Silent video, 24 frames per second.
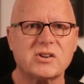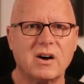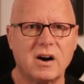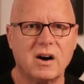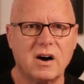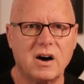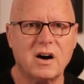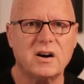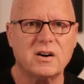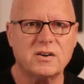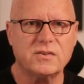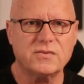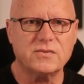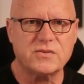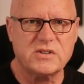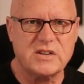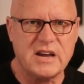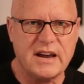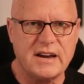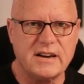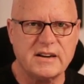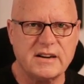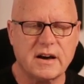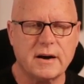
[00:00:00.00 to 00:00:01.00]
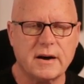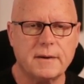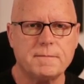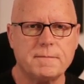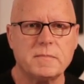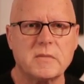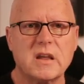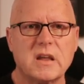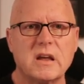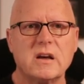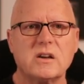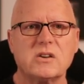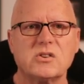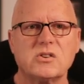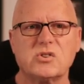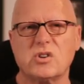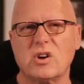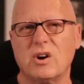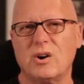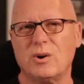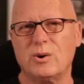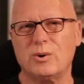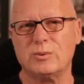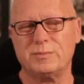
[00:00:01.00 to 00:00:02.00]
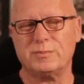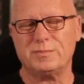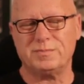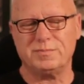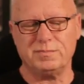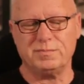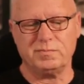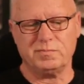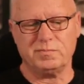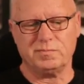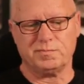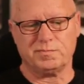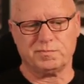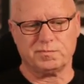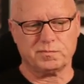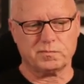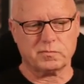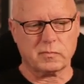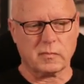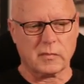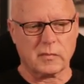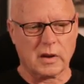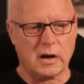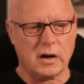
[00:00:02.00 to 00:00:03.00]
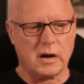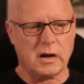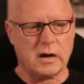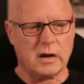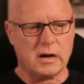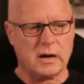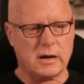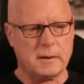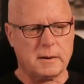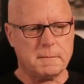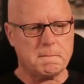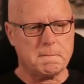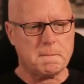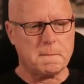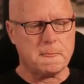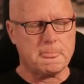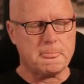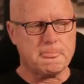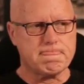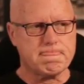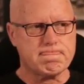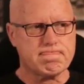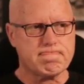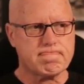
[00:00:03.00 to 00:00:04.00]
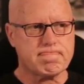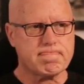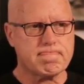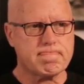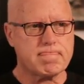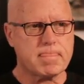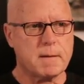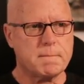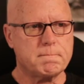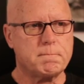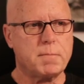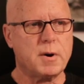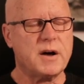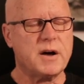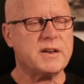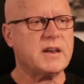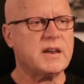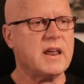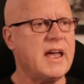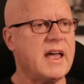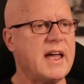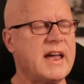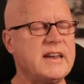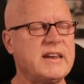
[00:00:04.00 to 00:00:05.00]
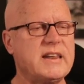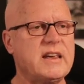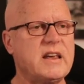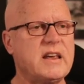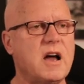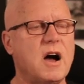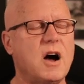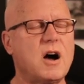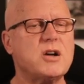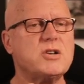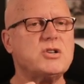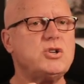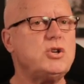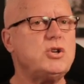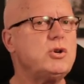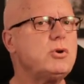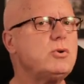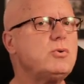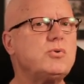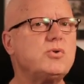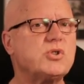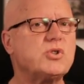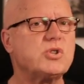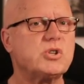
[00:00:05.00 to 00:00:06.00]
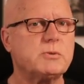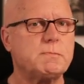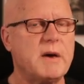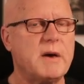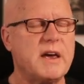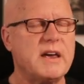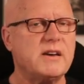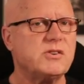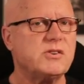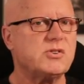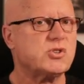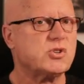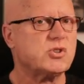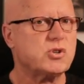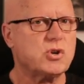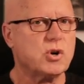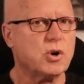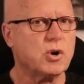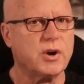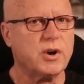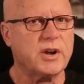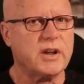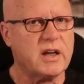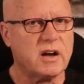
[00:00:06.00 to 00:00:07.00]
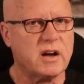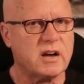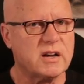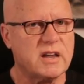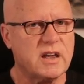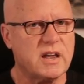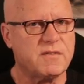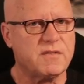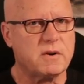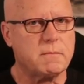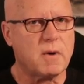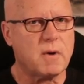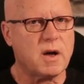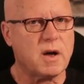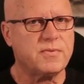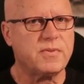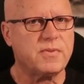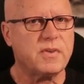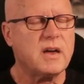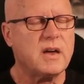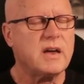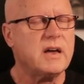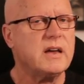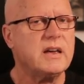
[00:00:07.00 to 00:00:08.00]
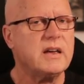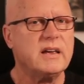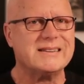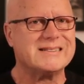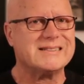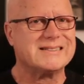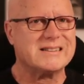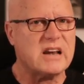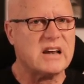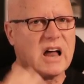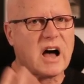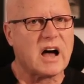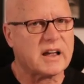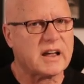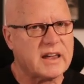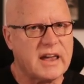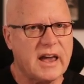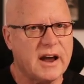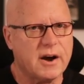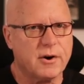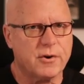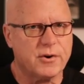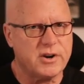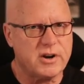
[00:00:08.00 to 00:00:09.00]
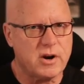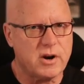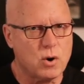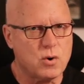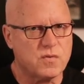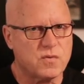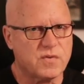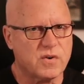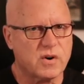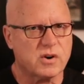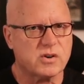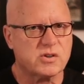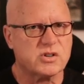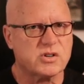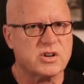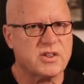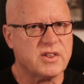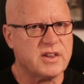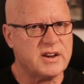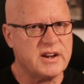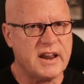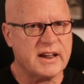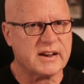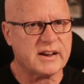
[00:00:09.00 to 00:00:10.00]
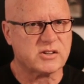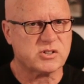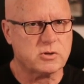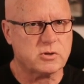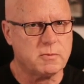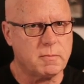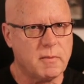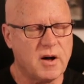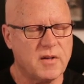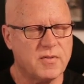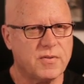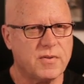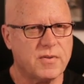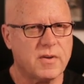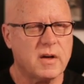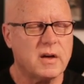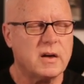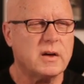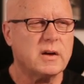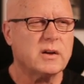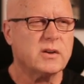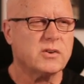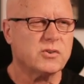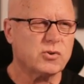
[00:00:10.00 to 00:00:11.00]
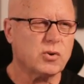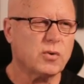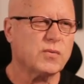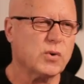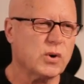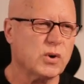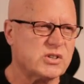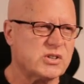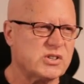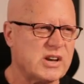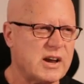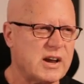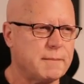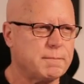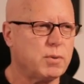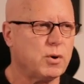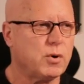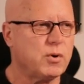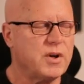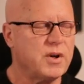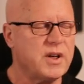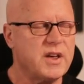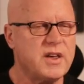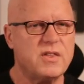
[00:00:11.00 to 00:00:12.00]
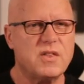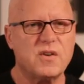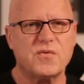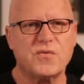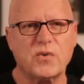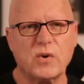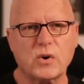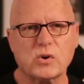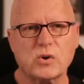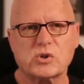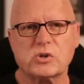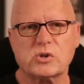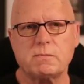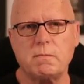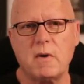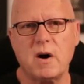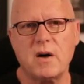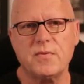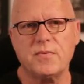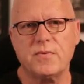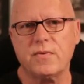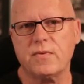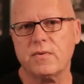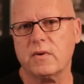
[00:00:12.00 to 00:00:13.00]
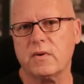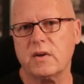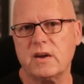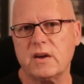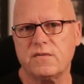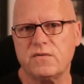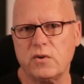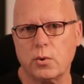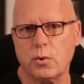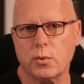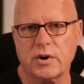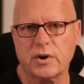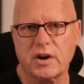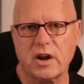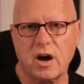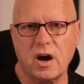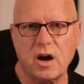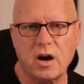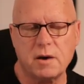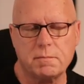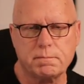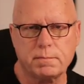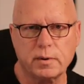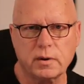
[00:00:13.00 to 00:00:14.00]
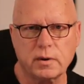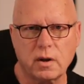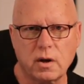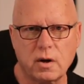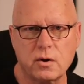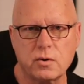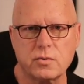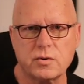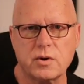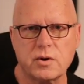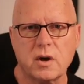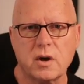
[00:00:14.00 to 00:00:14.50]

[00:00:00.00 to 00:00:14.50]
of data. So, um, but any unused space during a given month is not carried over to the next month. So, for example, in the first month, if you were to upload